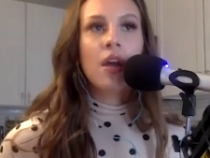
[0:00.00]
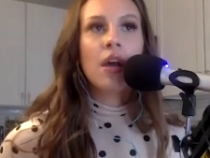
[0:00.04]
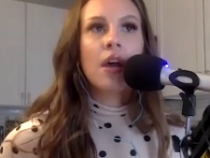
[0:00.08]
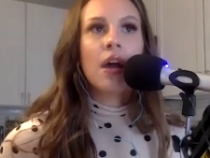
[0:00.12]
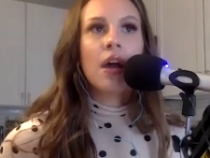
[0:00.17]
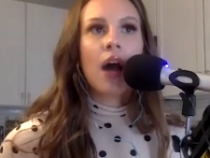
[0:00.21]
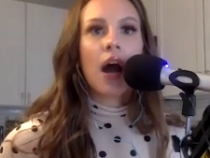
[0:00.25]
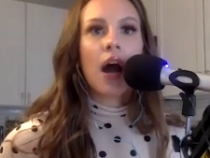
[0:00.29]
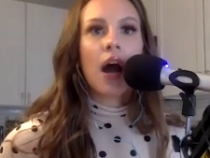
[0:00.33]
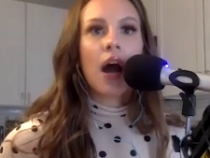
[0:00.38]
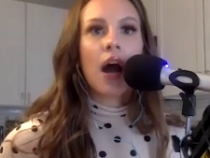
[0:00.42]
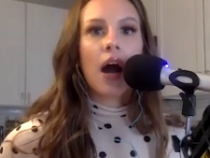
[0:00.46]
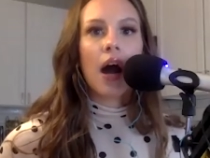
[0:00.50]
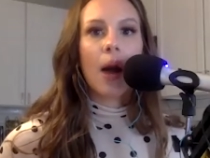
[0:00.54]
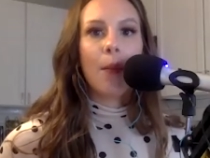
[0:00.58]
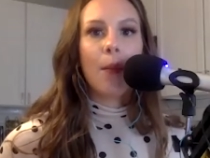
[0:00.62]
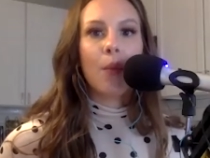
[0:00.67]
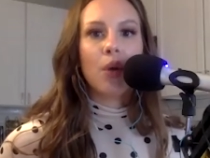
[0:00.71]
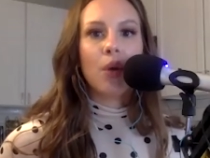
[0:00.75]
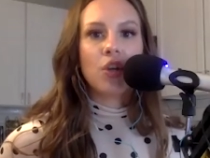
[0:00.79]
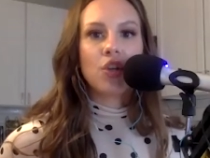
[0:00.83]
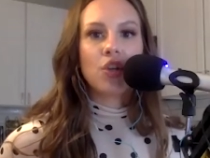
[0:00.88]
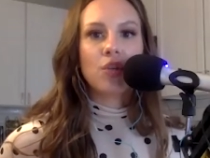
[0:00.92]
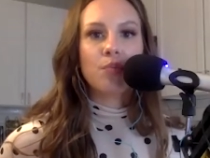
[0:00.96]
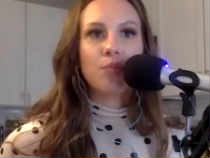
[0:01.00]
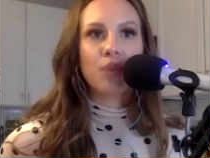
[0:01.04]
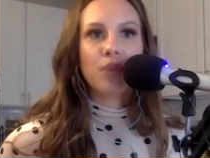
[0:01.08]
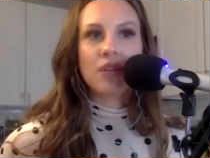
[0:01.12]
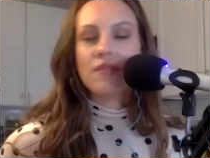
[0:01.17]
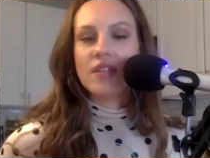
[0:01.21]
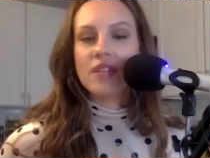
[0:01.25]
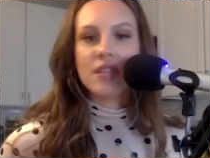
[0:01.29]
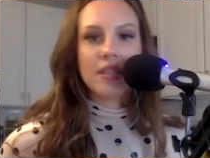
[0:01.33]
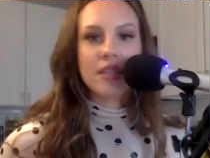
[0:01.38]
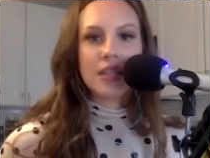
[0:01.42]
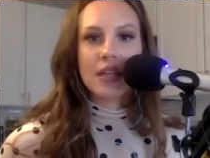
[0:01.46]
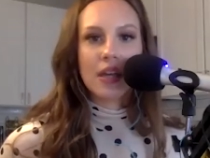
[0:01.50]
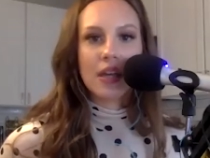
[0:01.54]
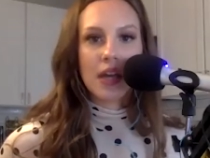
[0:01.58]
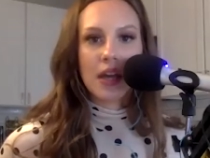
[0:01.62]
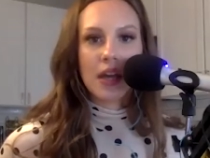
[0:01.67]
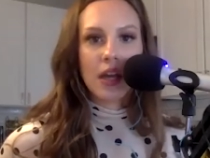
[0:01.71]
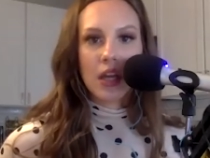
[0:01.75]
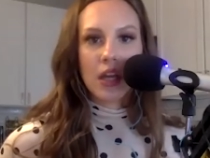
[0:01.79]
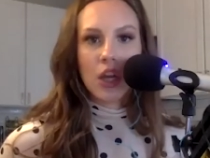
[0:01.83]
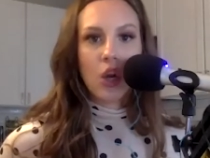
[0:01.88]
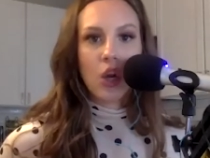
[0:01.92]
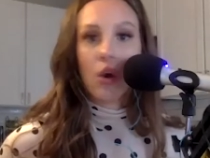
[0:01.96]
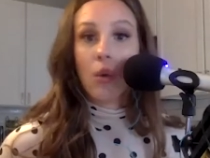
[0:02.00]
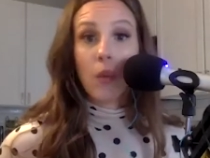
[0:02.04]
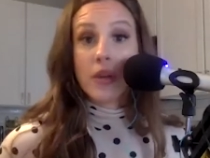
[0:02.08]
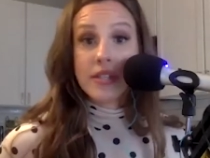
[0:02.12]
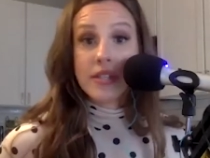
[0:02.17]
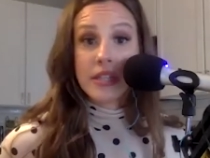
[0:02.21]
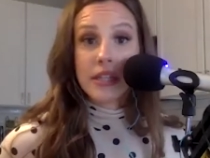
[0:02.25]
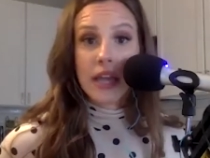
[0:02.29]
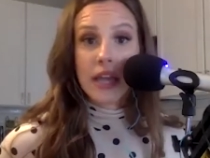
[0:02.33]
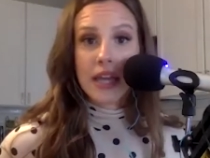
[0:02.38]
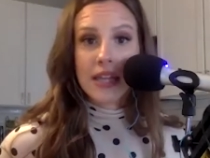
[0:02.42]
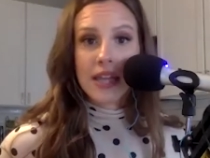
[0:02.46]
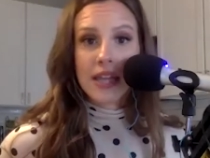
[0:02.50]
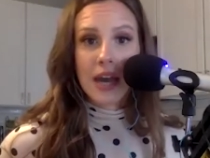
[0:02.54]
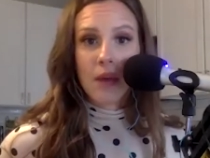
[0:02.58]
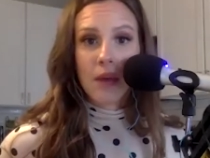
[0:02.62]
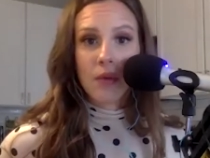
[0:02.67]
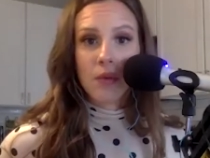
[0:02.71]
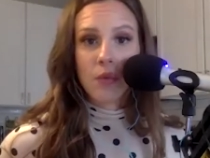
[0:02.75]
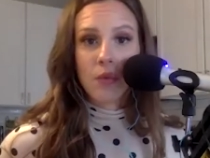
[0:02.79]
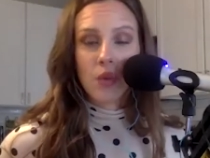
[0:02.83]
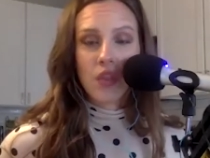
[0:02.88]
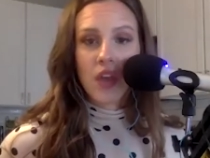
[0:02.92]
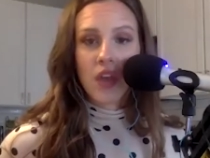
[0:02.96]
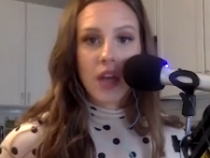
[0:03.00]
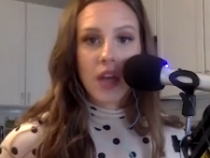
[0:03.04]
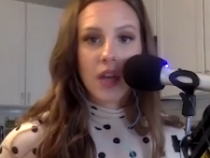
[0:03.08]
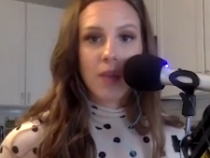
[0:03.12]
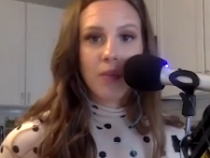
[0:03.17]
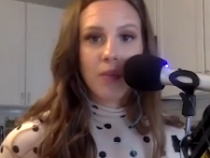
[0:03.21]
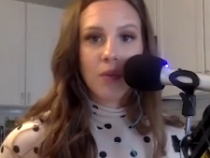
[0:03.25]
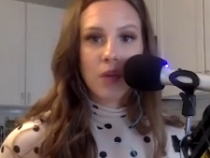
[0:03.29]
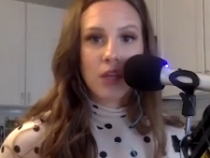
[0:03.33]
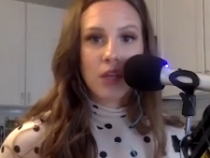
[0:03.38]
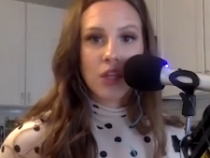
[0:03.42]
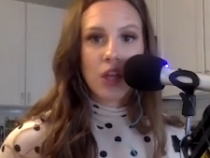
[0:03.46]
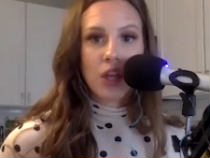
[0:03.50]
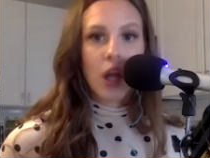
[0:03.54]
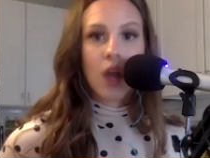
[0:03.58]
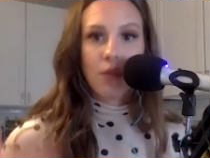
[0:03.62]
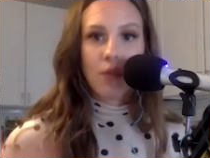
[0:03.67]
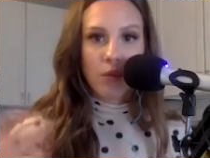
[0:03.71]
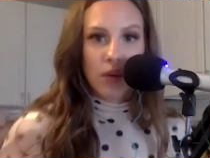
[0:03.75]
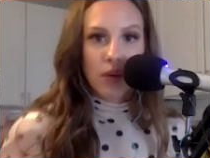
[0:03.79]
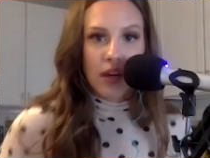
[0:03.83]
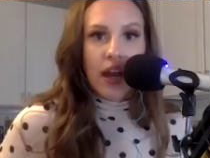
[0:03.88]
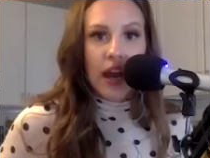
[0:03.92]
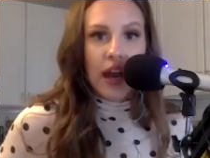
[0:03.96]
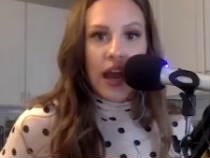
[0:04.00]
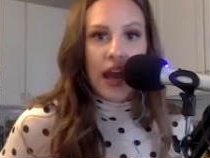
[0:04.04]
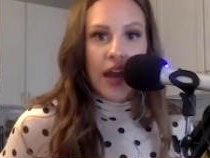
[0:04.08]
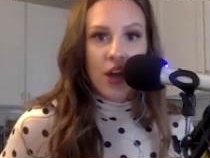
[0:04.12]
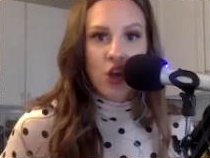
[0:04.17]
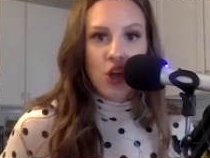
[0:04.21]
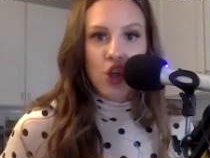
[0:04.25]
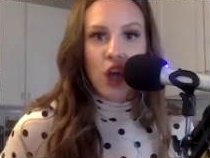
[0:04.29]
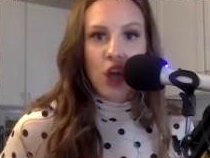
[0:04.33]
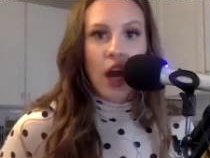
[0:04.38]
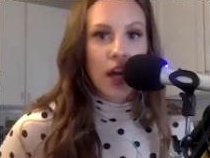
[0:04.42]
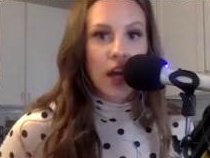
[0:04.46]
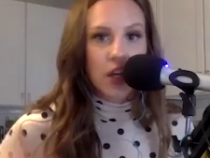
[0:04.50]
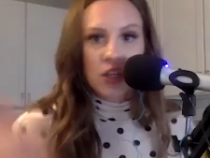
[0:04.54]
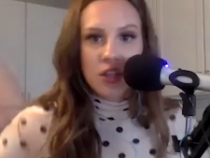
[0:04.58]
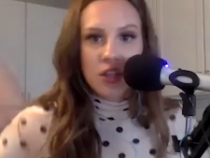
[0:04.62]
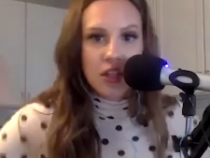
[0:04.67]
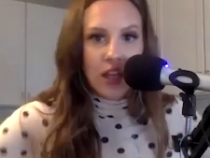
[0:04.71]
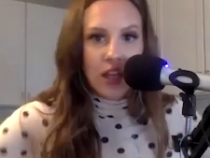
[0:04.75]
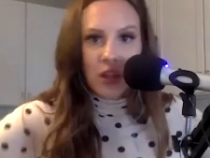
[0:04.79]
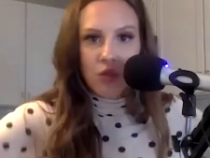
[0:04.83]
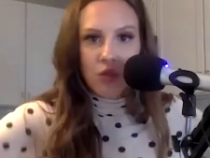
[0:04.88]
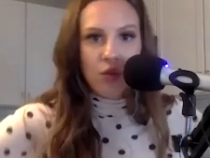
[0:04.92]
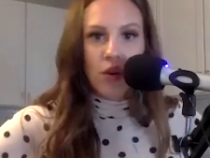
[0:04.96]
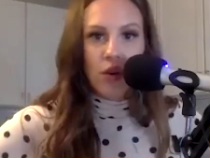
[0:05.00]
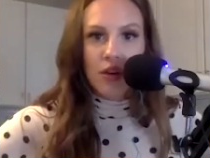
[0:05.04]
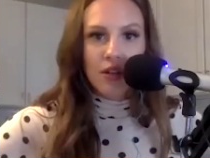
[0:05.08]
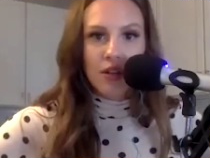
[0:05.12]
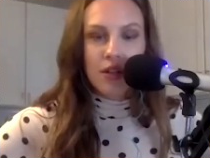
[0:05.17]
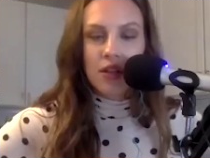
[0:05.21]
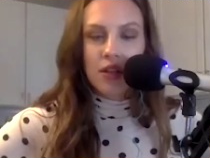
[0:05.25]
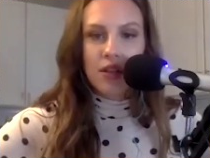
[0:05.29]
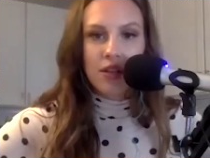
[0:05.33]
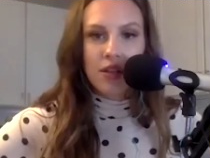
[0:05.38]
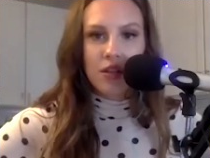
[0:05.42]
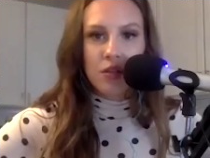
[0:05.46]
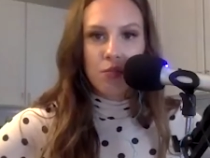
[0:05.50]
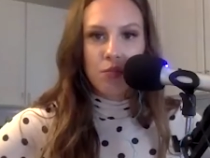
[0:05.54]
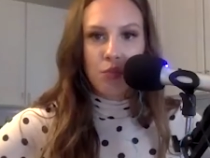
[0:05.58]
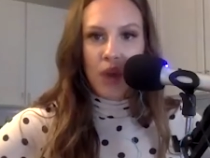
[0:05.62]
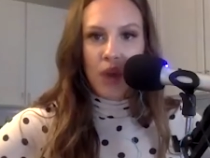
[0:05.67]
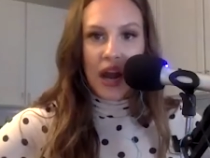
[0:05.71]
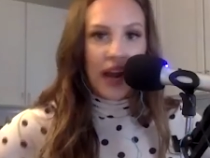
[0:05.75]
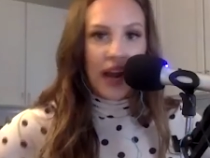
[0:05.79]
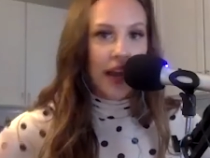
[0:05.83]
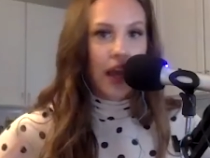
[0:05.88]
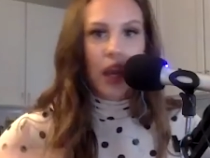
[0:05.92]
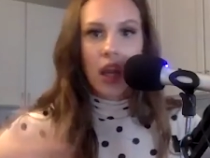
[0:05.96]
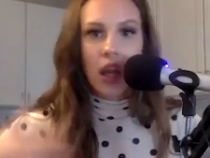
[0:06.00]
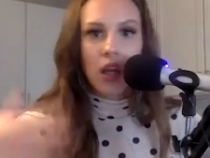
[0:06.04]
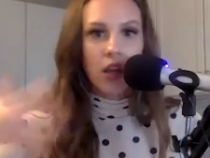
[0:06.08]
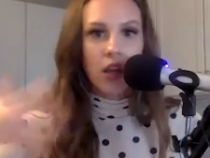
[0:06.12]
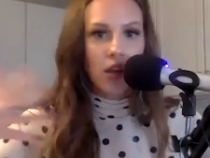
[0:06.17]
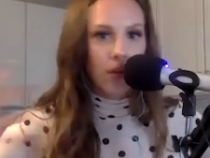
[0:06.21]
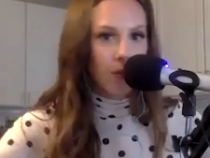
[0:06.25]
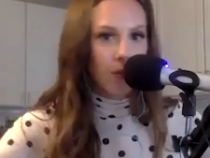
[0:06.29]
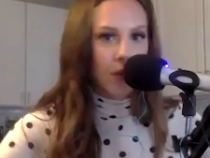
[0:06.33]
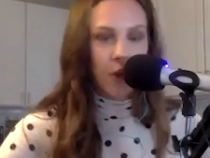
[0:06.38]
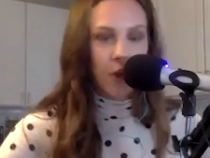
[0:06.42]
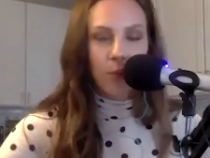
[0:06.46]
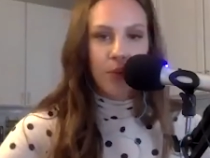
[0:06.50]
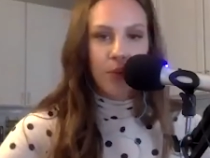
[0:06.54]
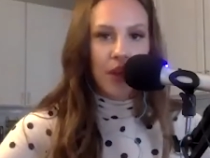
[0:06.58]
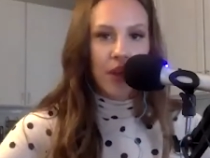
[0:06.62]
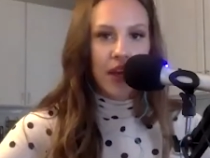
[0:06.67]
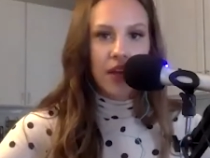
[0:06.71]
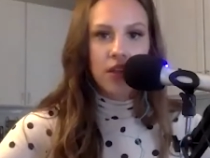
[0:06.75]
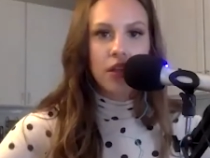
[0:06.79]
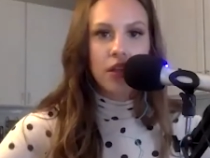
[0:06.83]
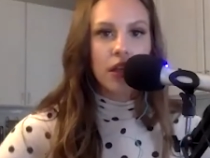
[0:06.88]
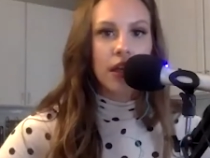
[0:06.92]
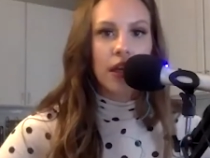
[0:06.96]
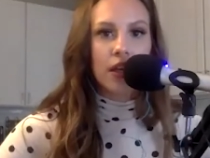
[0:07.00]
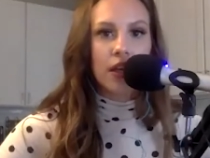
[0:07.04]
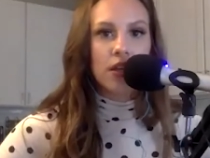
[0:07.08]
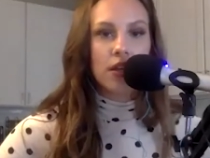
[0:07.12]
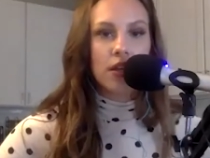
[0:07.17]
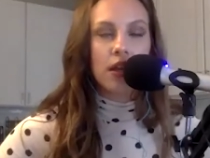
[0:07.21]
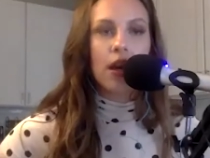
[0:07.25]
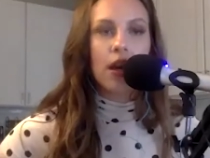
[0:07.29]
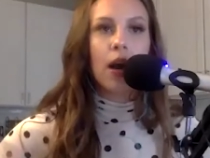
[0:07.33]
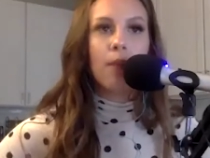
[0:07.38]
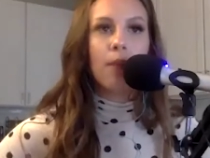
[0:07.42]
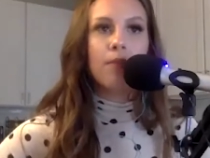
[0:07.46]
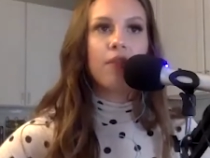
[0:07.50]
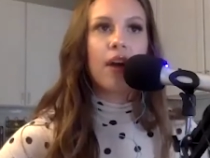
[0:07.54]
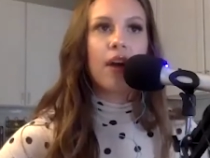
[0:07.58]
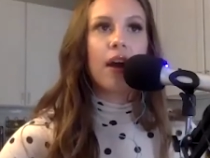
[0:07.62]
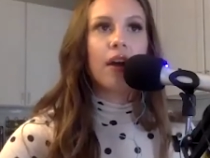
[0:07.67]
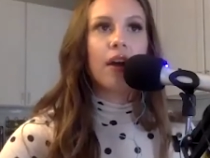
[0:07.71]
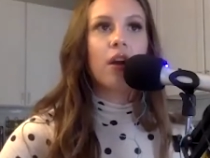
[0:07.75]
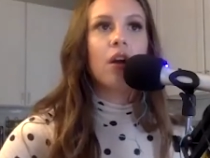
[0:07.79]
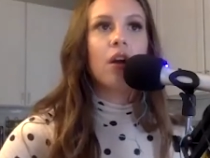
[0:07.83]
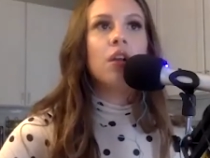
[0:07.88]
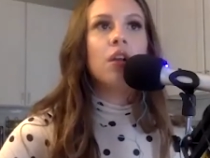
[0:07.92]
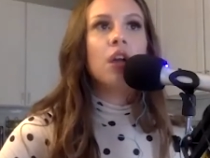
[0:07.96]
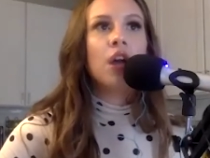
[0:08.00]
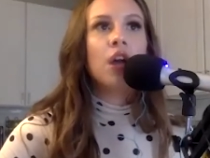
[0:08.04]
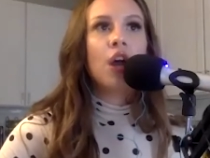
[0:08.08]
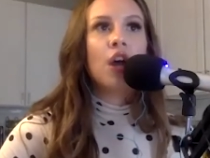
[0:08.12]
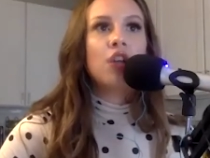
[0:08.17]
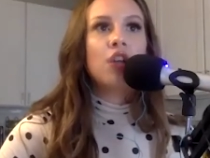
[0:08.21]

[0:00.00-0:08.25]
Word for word: um, which previously it, you know it wasn't like that with the nwhl everyone kind of had a shot you just get thrown into this bracket and you you play until you get to the cup final